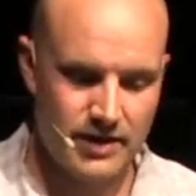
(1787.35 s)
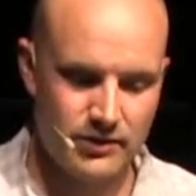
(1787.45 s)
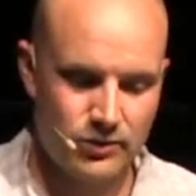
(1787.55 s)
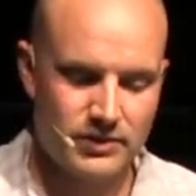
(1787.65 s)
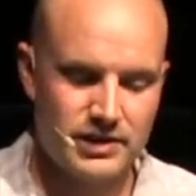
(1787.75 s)
And
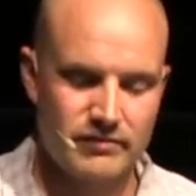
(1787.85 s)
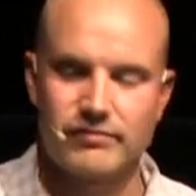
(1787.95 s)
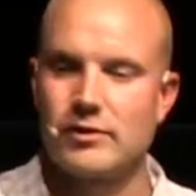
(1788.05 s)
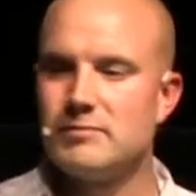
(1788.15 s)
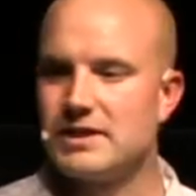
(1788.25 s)
the Lord
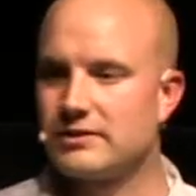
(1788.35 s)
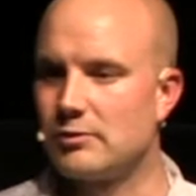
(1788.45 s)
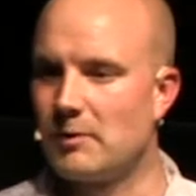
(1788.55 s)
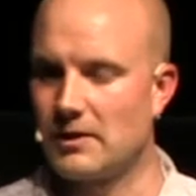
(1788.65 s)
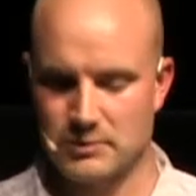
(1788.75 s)
confirmed it
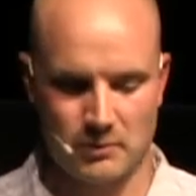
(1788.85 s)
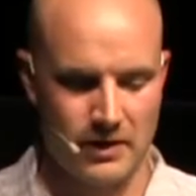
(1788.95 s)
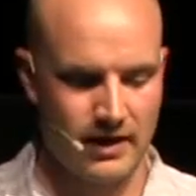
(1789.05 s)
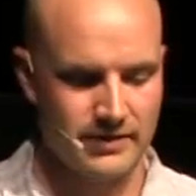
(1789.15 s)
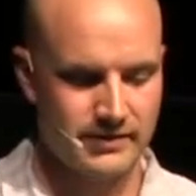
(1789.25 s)
through Paul's
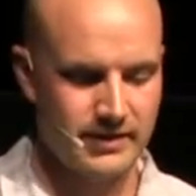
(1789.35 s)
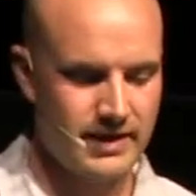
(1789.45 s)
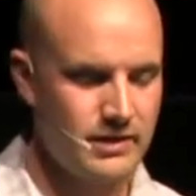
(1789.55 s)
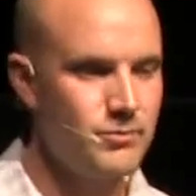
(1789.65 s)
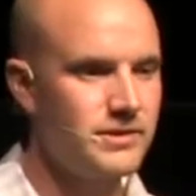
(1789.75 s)
prayers that
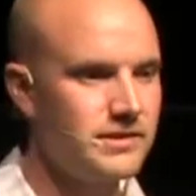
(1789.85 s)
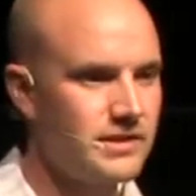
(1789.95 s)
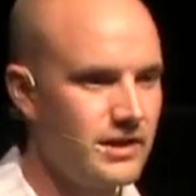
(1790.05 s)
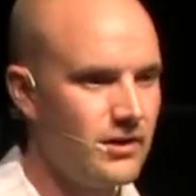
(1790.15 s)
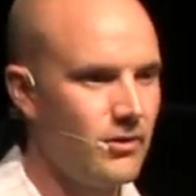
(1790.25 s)
he was
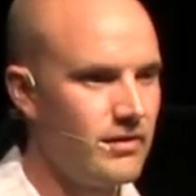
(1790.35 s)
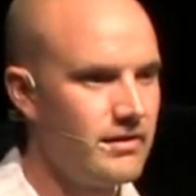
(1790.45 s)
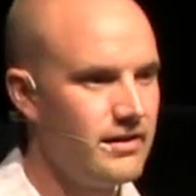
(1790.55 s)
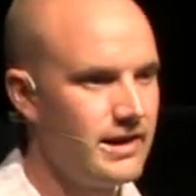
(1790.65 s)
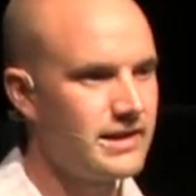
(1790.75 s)
to go.
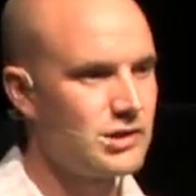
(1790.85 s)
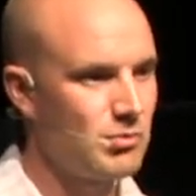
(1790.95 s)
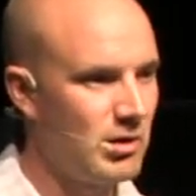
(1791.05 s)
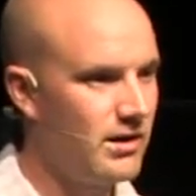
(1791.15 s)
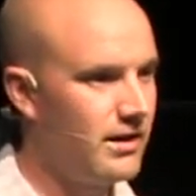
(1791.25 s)
And so
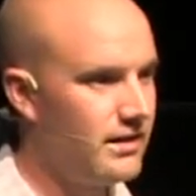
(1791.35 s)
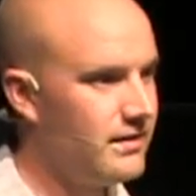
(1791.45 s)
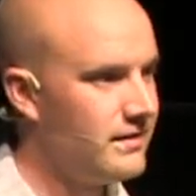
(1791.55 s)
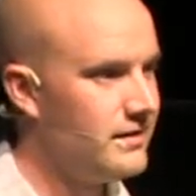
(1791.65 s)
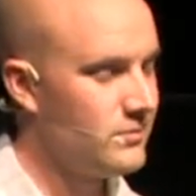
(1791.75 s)

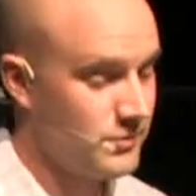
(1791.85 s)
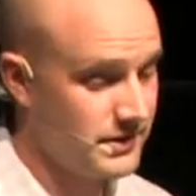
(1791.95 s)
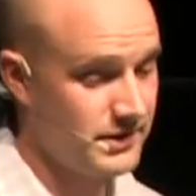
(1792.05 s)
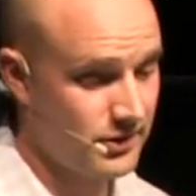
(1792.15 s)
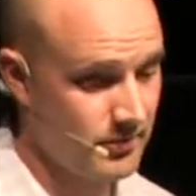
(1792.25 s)
Paul
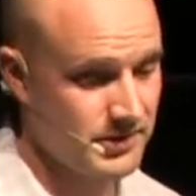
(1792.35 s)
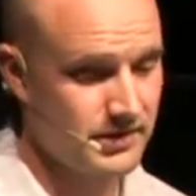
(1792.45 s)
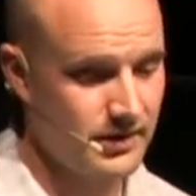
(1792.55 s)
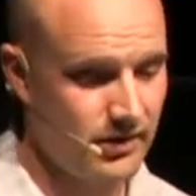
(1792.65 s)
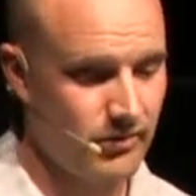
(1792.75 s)
was determined
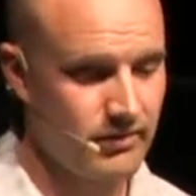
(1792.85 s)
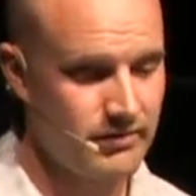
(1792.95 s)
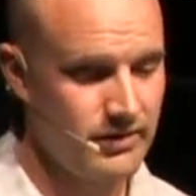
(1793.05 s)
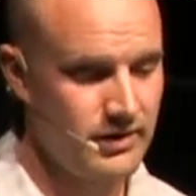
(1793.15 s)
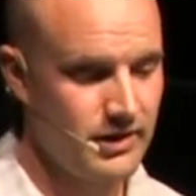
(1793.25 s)
to go
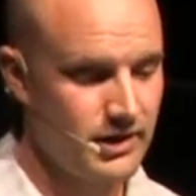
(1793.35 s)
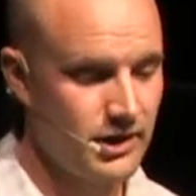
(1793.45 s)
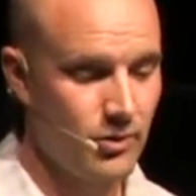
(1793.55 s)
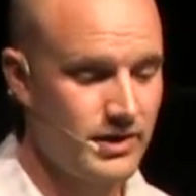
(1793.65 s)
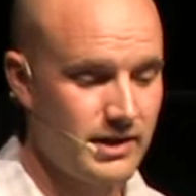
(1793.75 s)

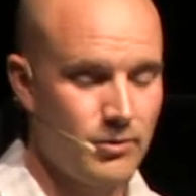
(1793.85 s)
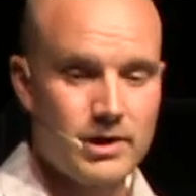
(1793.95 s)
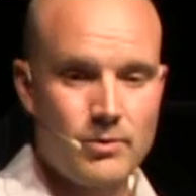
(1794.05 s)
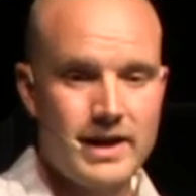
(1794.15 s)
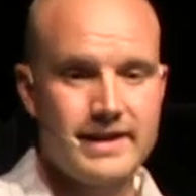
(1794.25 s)
knowing that
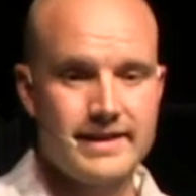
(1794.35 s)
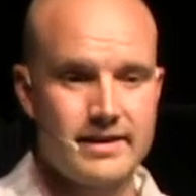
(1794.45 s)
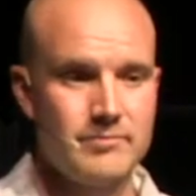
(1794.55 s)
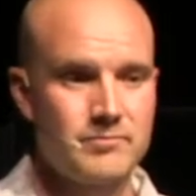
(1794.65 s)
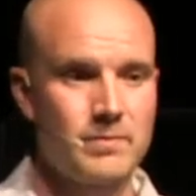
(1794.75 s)
what awaited
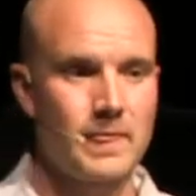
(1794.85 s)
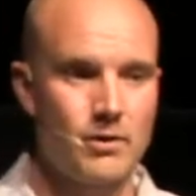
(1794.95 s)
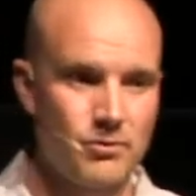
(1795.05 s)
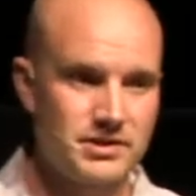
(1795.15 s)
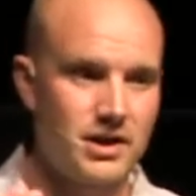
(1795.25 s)
him
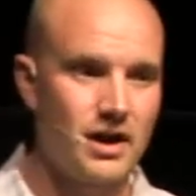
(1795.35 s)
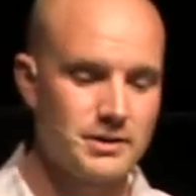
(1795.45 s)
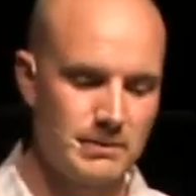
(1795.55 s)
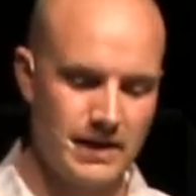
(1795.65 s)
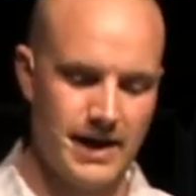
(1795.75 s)
was
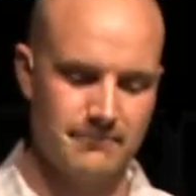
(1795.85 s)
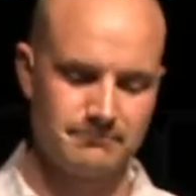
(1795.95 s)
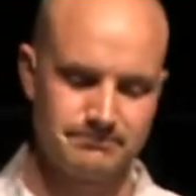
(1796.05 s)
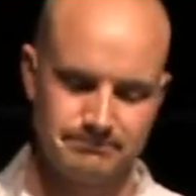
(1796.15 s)
God's plan.